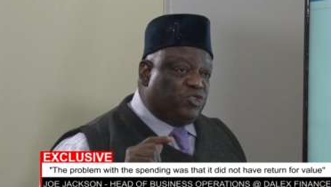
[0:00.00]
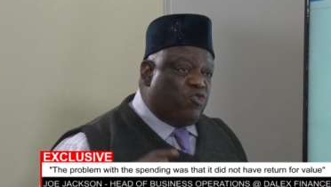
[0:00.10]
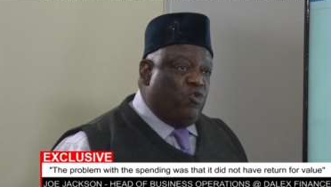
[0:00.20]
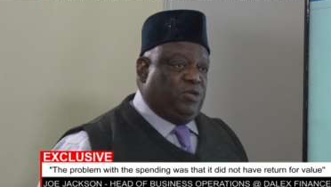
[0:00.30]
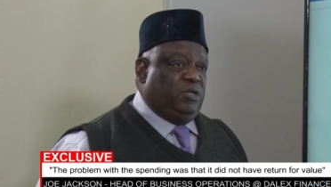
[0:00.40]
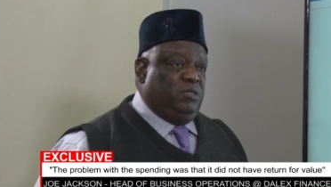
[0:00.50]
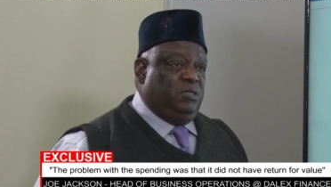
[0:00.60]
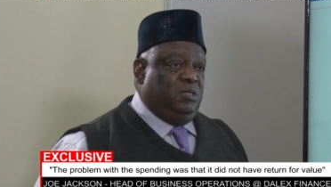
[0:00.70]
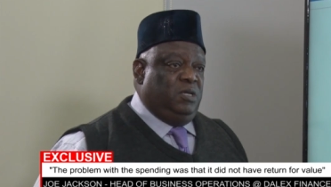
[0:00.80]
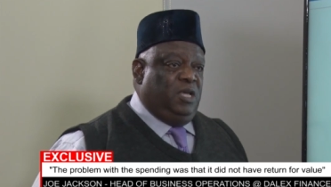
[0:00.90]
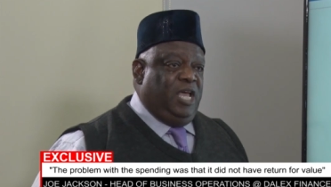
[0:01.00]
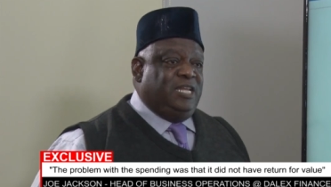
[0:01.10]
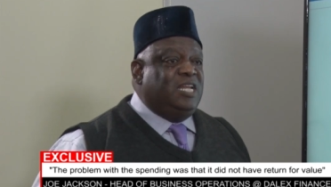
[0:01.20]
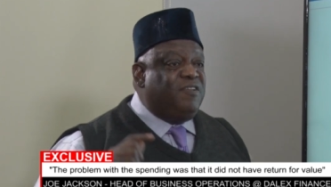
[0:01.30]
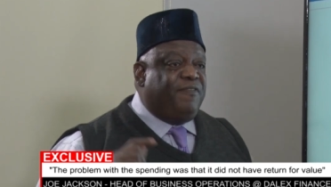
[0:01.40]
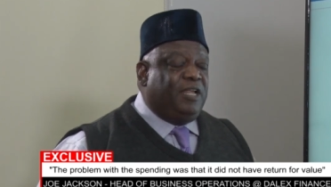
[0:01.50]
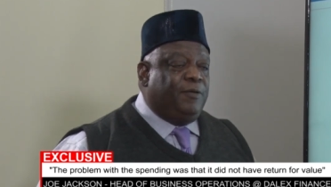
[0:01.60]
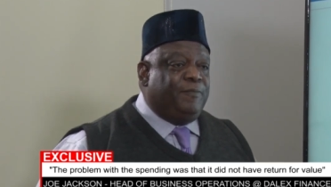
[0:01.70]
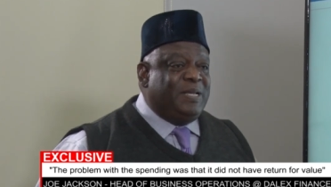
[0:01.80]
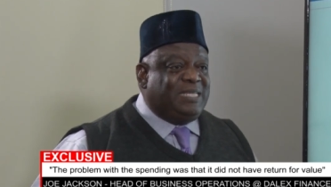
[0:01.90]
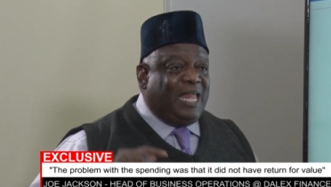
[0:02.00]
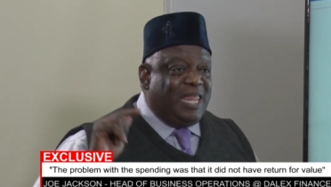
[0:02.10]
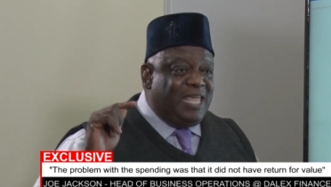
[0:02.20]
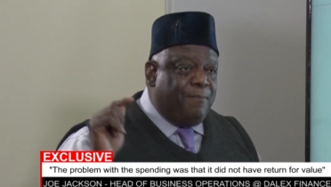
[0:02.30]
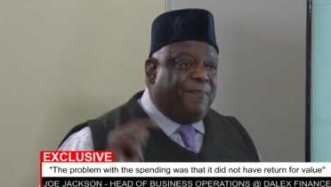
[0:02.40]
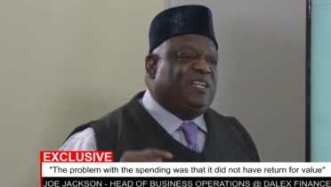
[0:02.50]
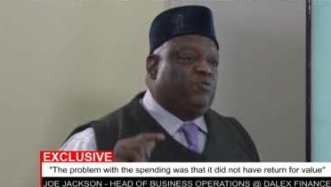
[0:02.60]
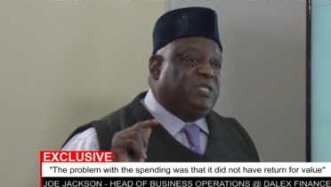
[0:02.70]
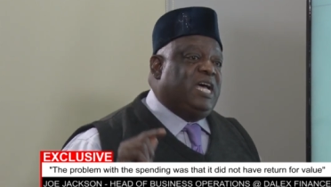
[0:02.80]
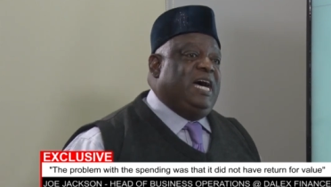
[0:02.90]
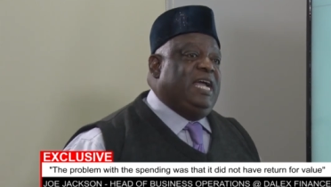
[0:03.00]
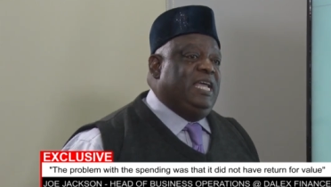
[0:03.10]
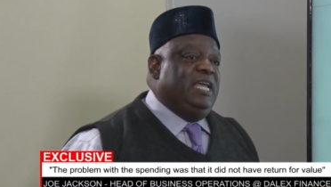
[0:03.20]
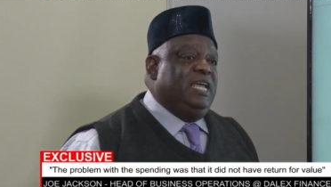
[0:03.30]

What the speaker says: good and the developmental impact was high.